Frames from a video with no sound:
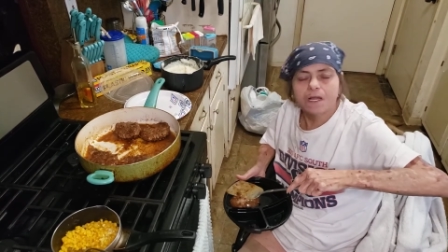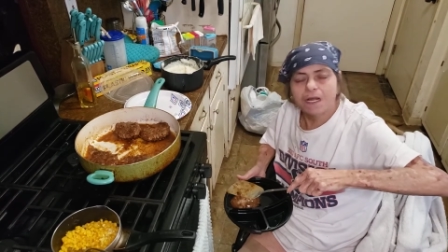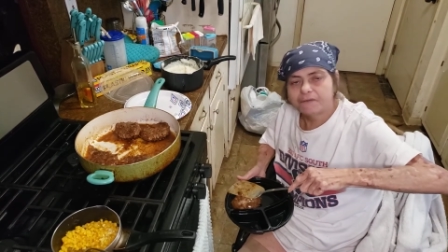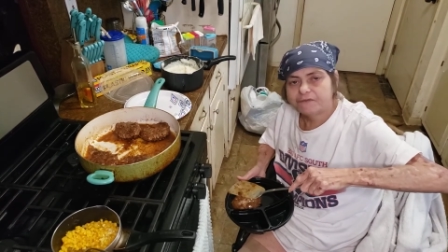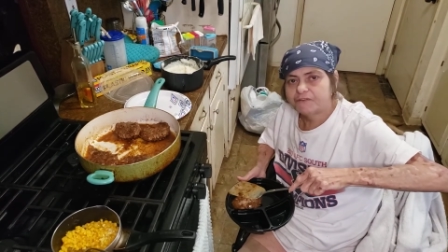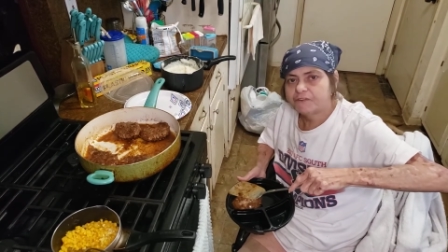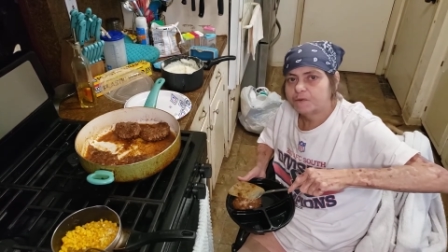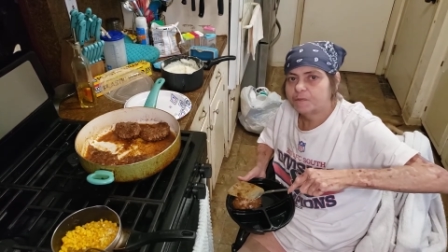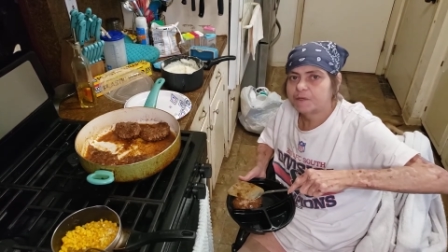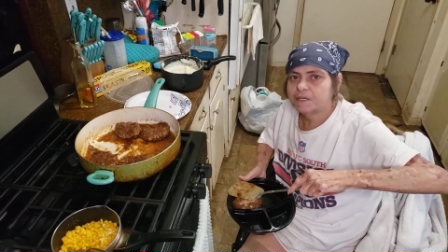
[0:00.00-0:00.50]
I'm
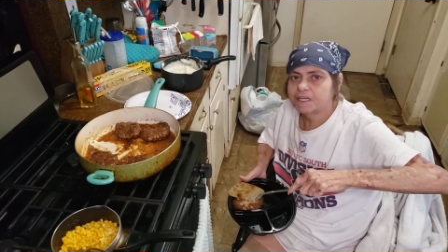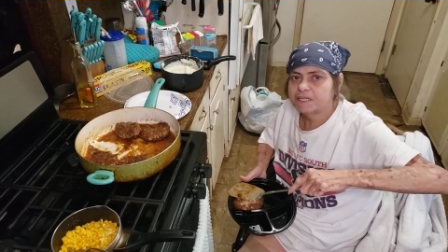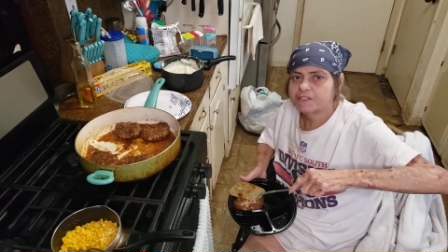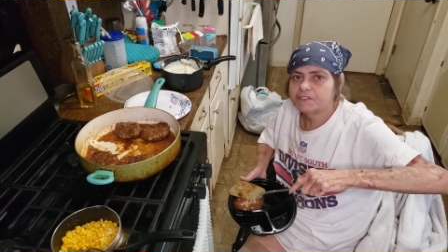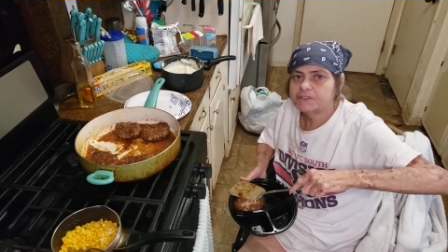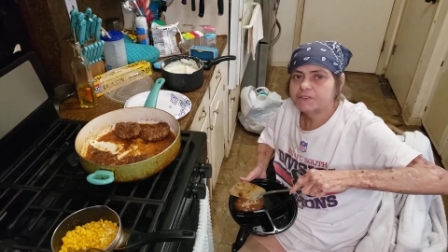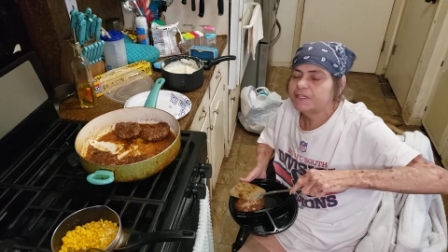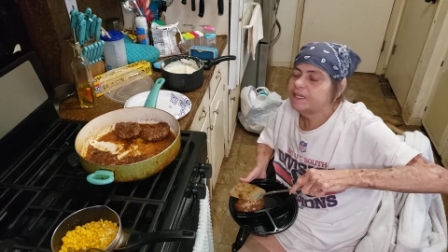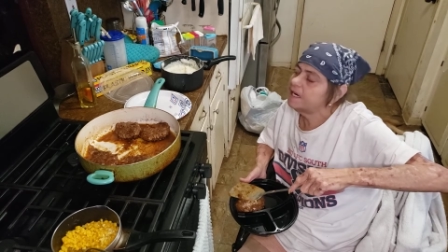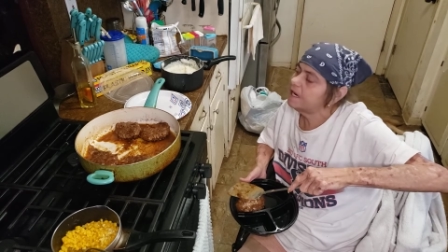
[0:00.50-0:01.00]
from the
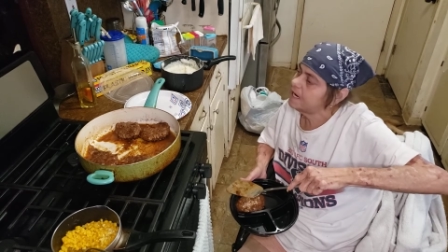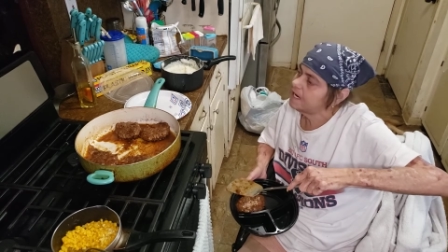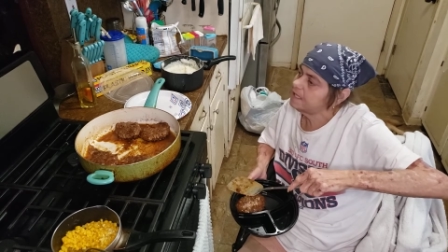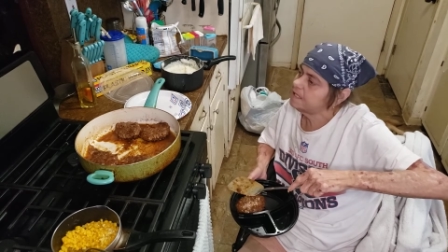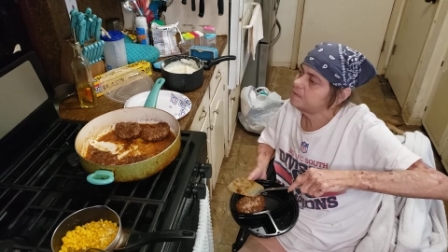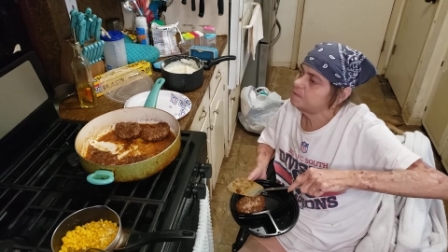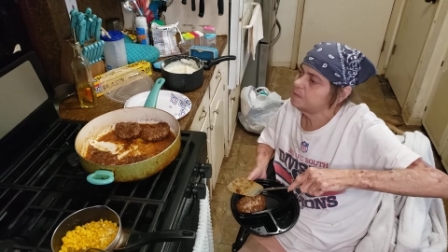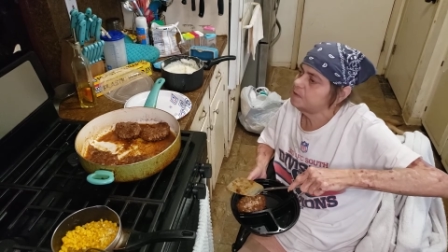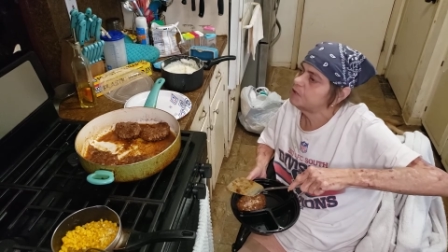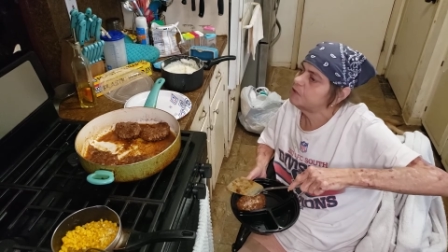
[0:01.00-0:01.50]
country and I
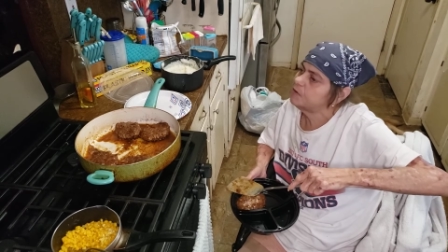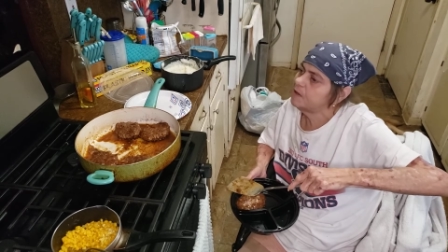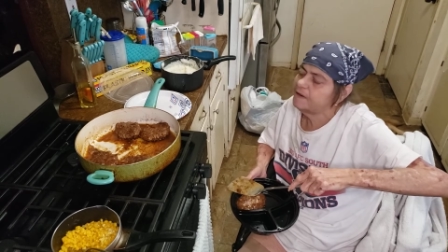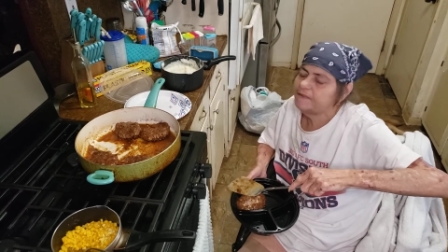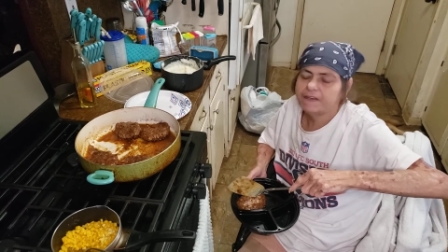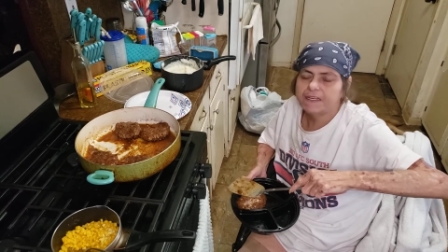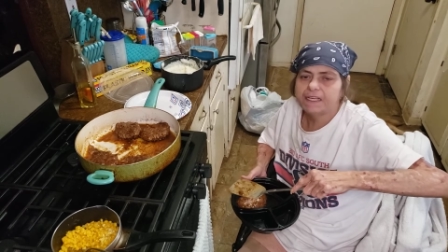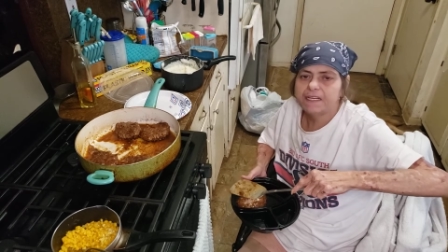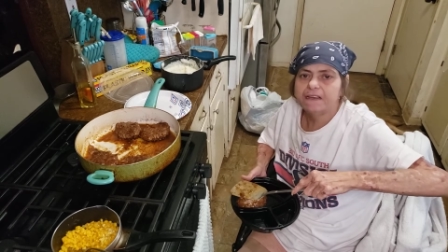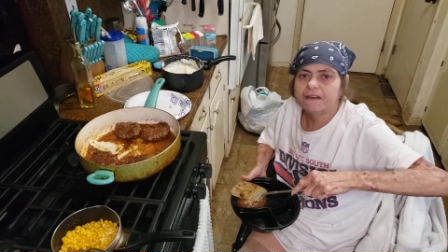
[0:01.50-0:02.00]
could put
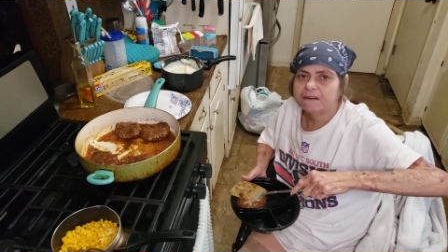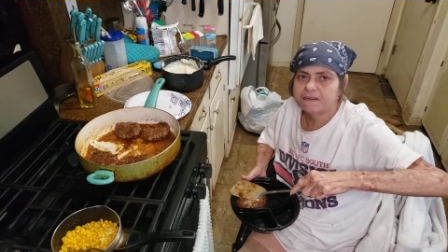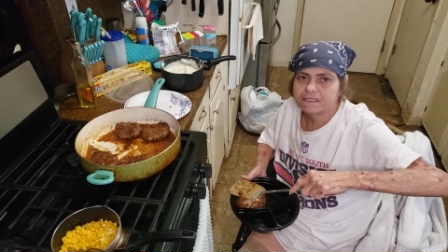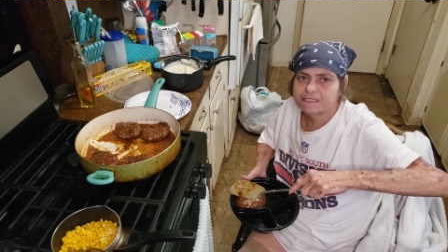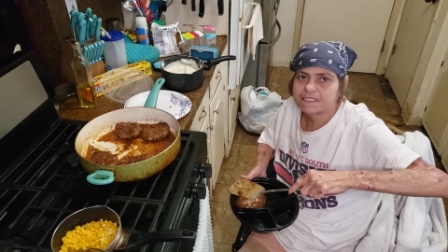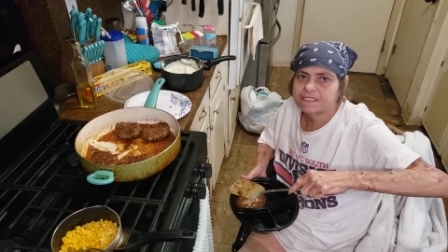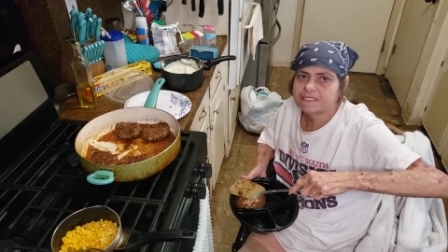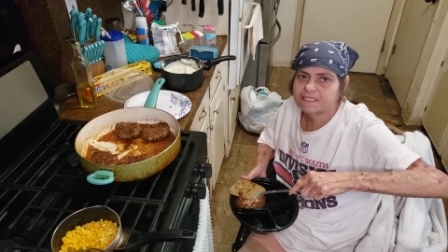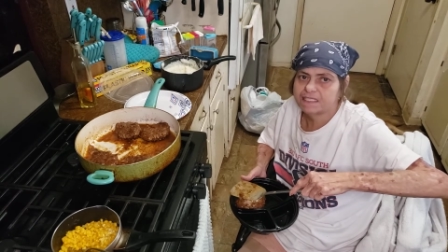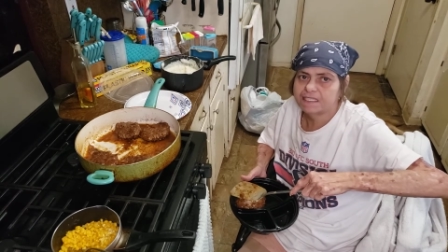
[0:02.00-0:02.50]
gravy on a
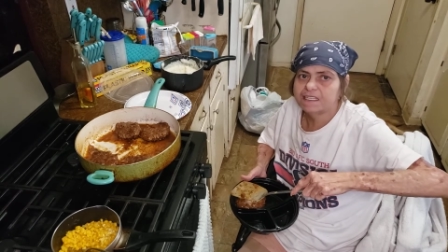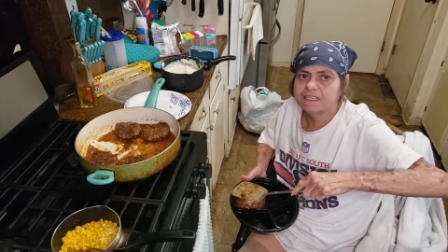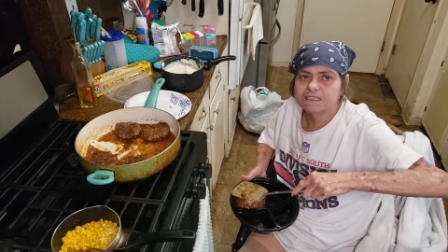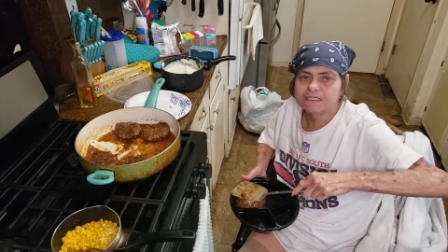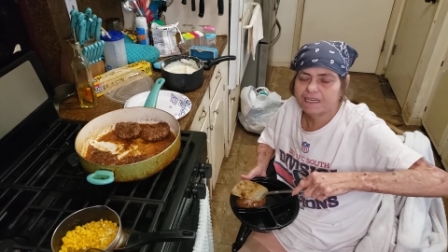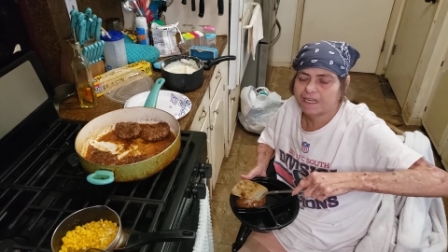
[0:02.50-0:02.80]
stick